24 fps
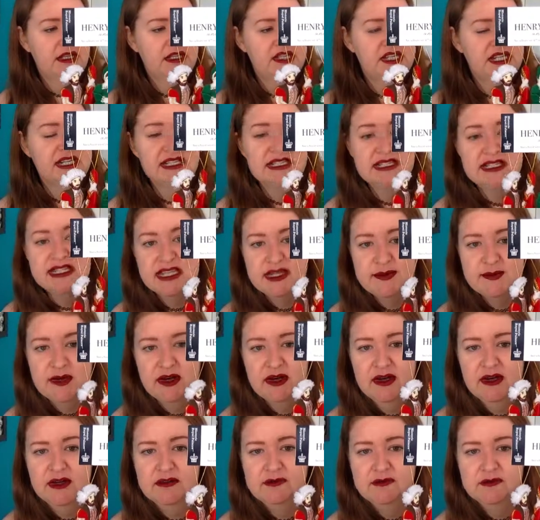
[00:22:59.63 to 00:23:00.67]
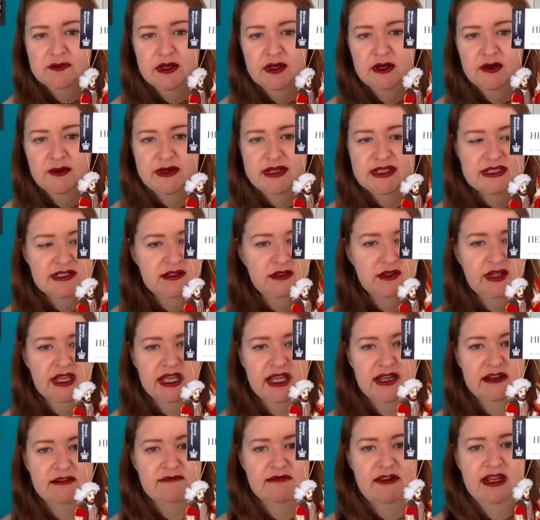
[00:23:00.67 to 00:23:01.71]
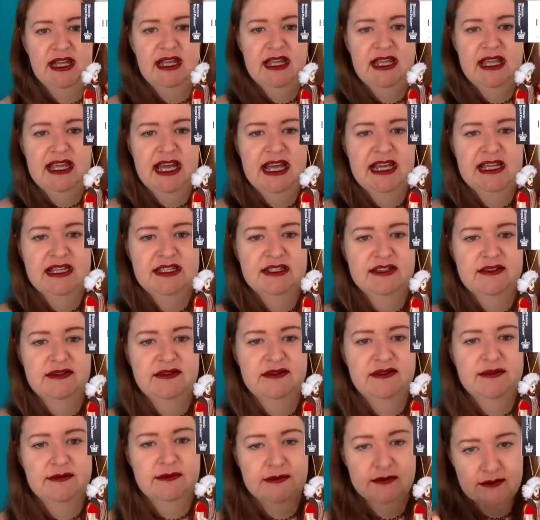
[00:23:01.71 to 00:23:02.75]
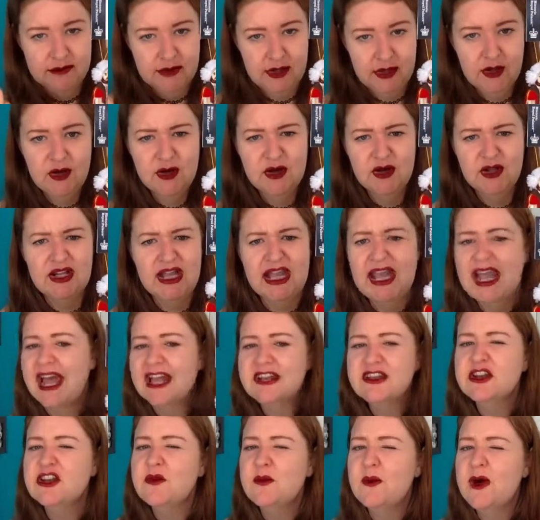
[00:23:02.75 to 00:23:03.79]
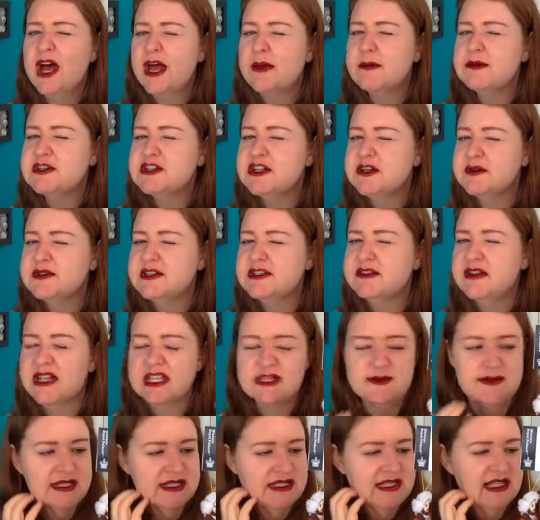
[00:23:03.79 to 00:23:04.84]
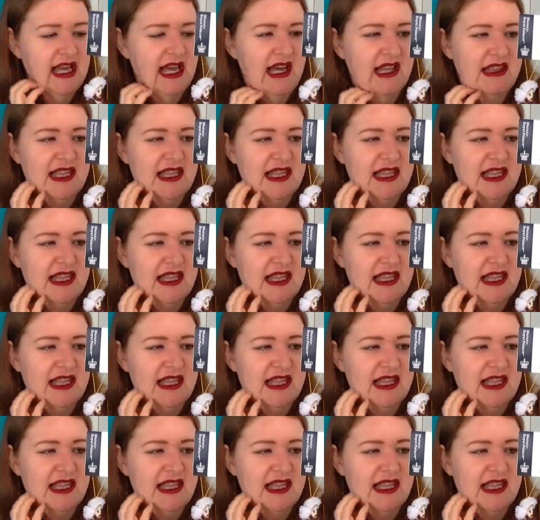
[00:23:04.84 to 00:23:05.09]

Jane Seymour, always looking really kind of holy. I don't know why, but she always strikes me as that.